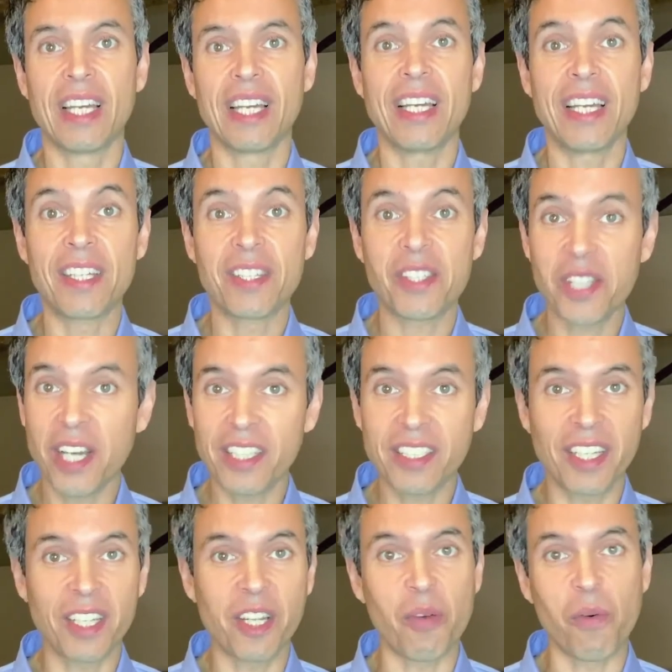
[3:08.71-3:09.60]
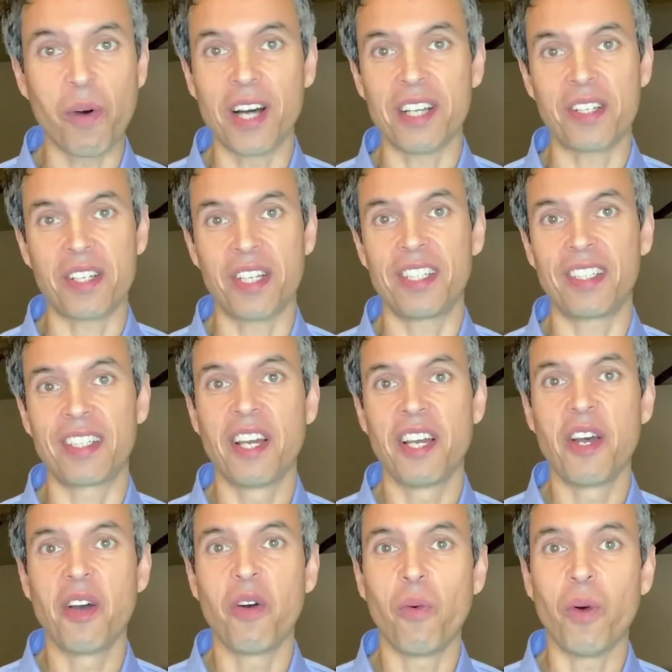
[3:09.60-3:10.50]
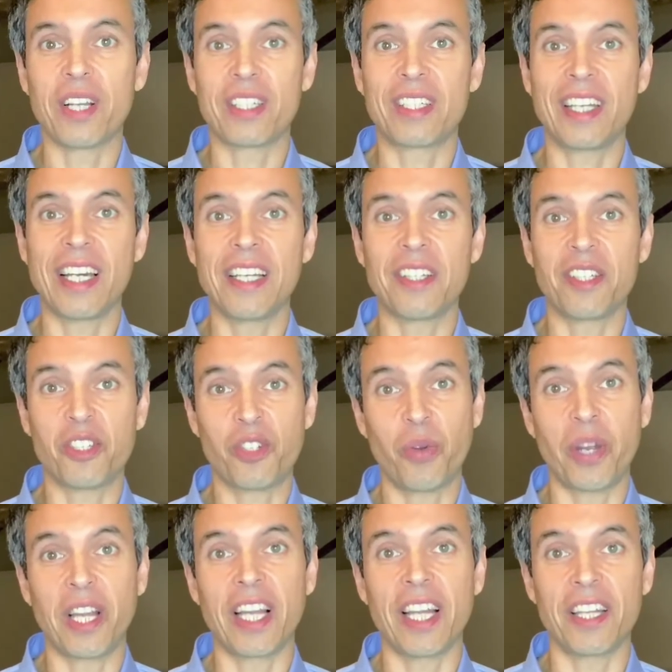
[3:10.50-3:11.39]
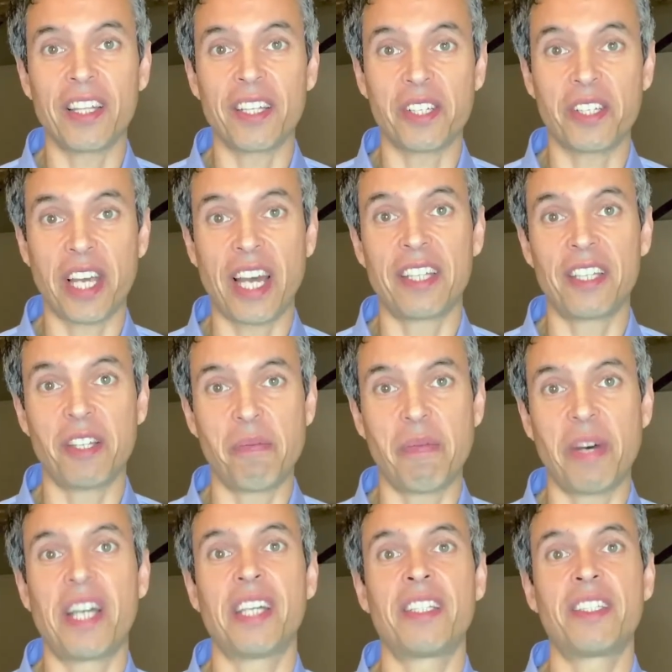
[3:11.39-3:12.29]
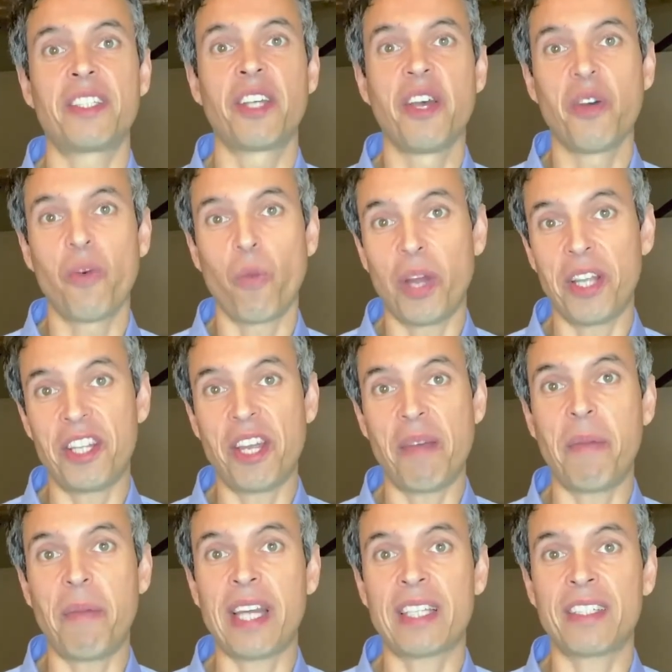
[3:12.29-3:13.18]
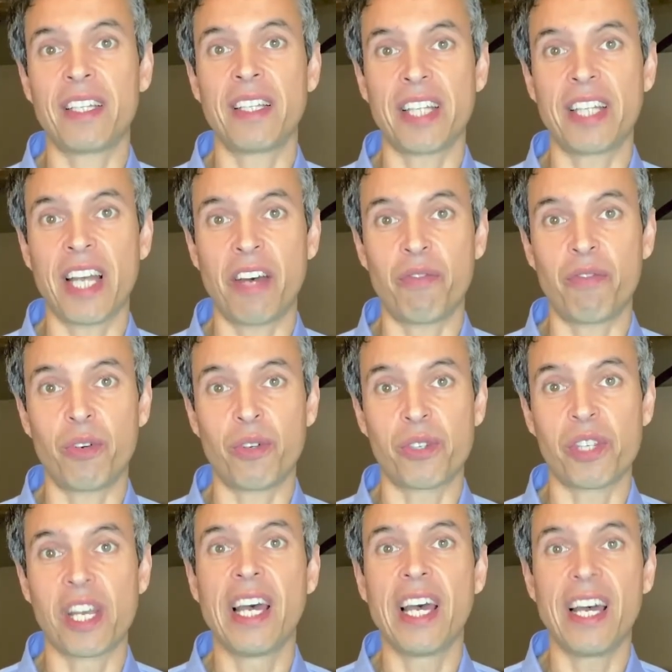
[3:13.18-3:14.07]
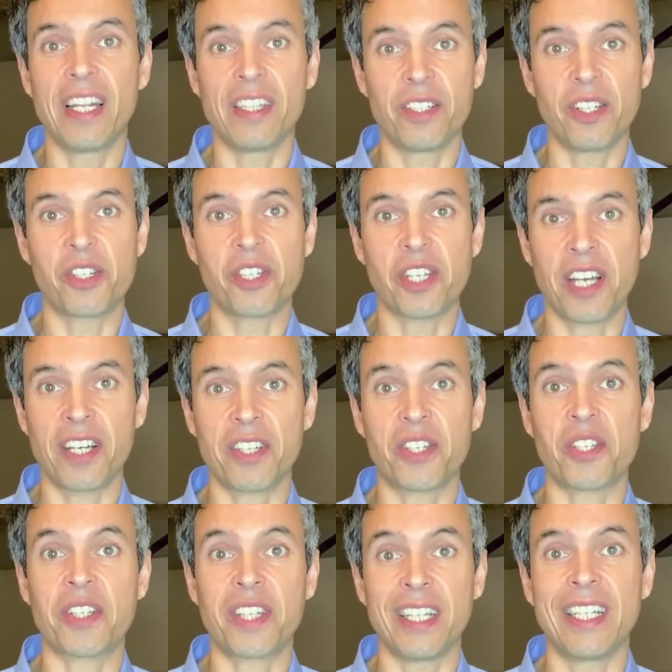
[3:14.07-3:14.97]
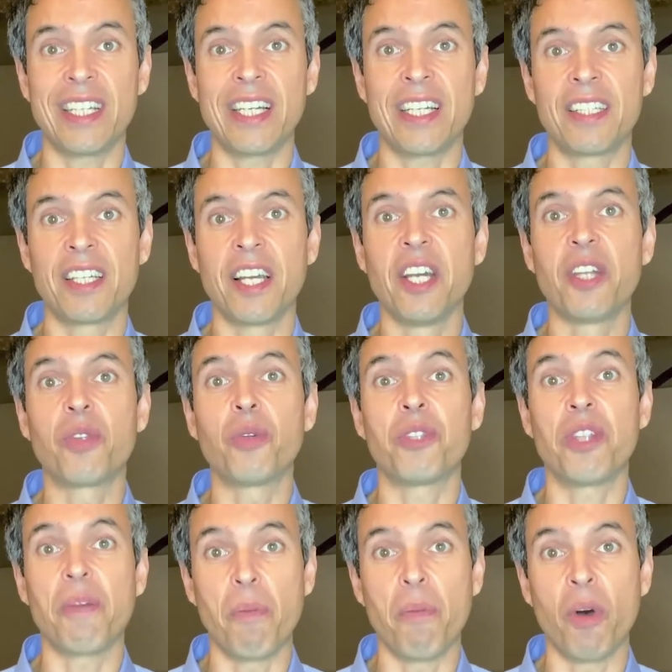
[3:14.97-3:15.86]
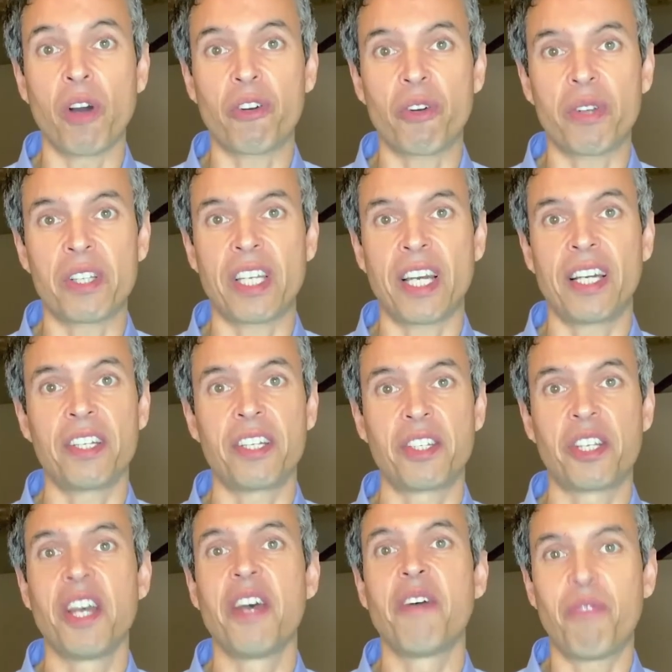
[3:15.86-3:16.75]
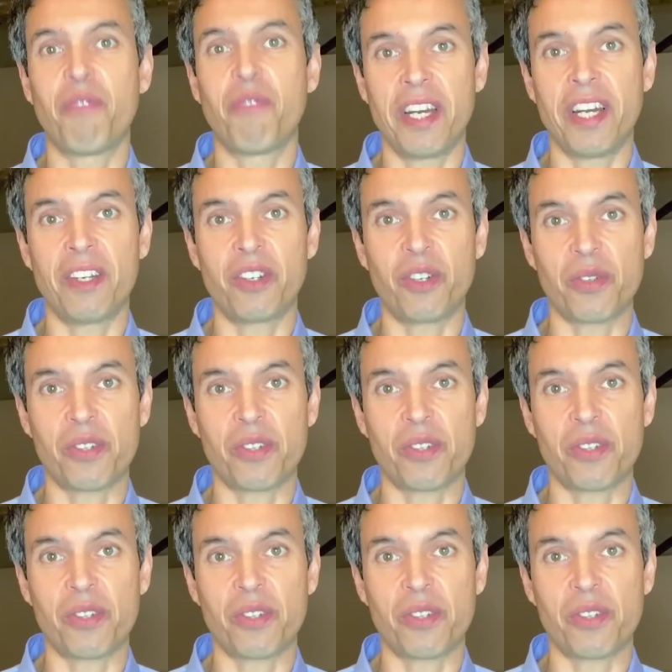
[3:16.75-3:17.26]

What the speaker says: It certainly wasn't what industry leaders had in mind when they met in Davos and discussed the need to democratize financial